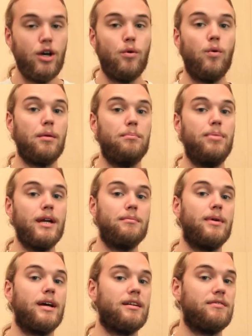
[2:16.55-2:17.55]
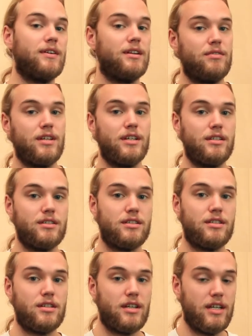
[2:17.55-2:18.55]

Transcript: One big benefit of these